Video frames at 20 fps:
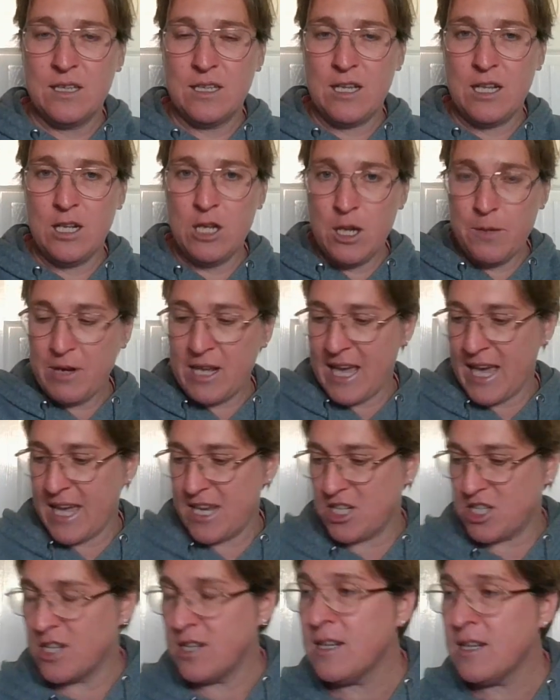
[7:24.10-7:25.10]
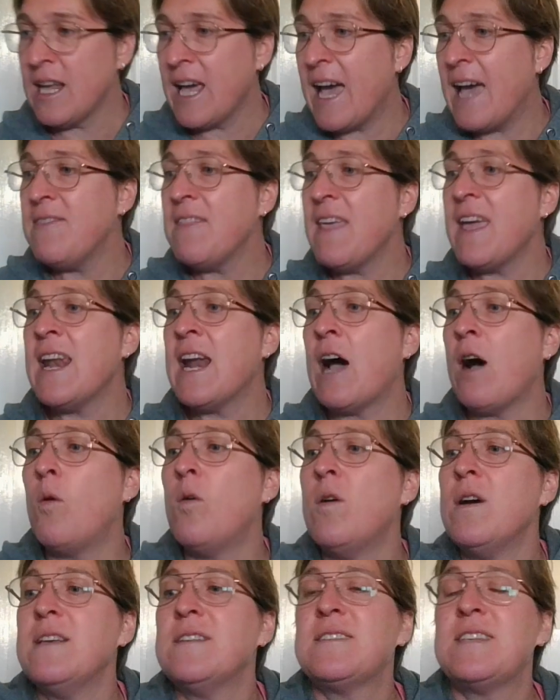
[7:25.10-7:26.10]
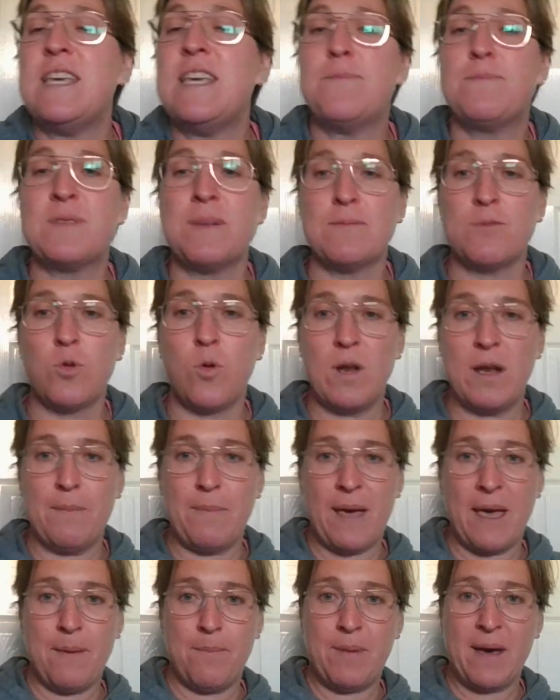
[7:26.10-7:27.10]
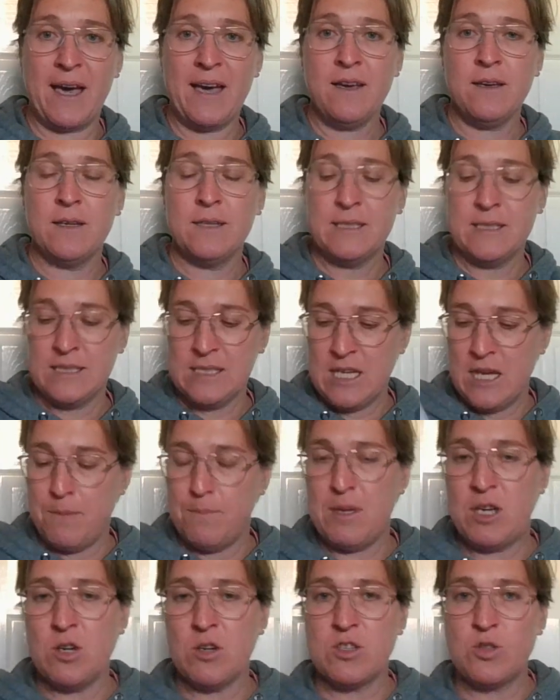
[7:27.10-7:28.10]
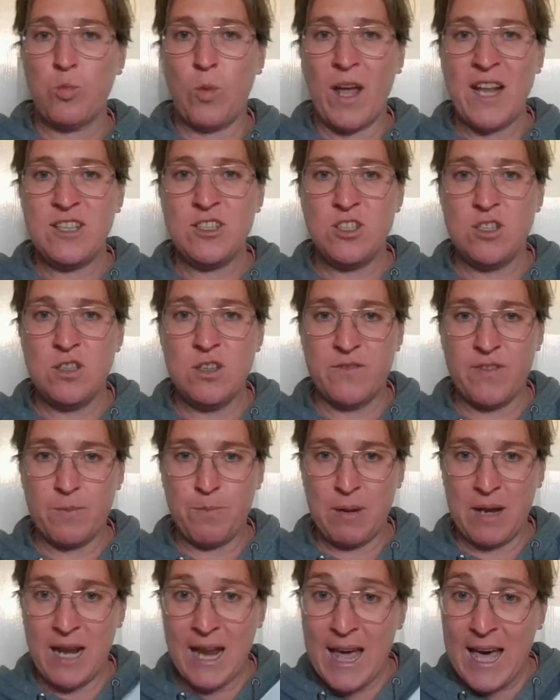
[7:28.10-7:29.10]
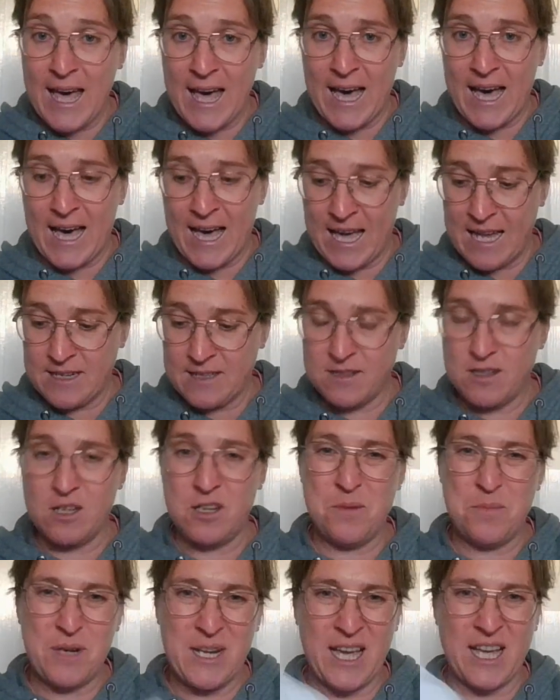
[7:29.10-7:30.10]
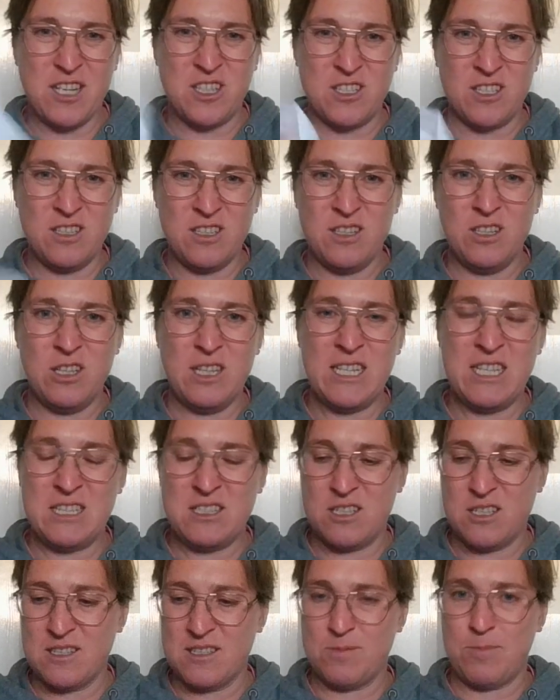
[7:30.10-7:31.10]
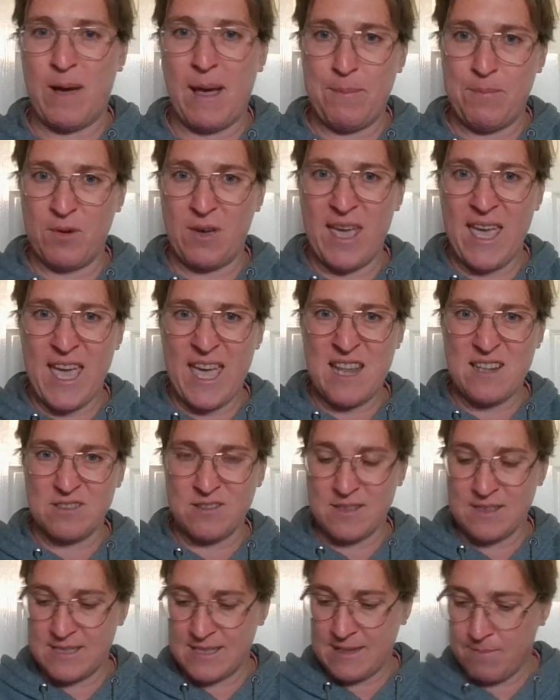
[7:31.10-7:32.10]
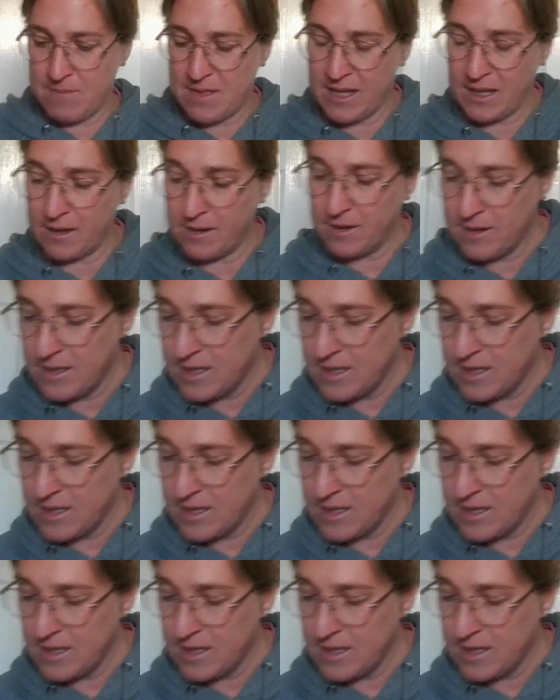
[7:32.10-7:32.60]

lubrication, and then I always keep some toilet paper, because once you've applied the lubrication, you need to just wipe your hands on something.